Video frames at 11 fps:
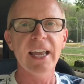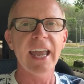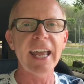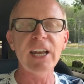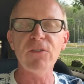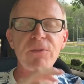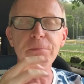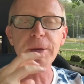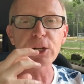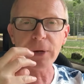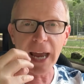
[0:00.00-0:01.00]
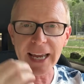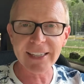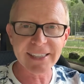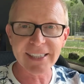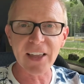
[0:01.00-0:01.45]
And if Peter
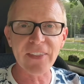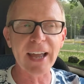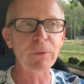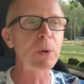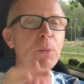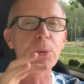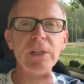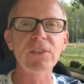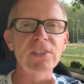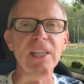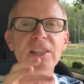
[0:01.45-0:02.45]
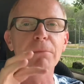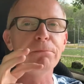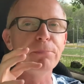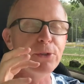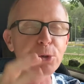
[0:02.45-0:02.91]
hadn't done that, we wouldn't have seen the
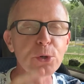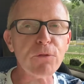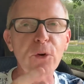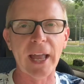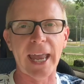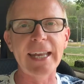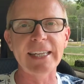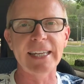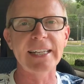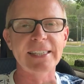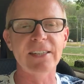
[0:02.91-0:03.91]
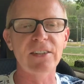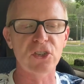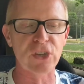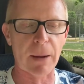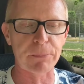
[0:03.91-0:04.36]
beautiful ending to
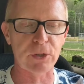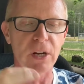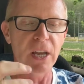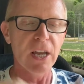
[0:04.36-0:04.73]
this chapter.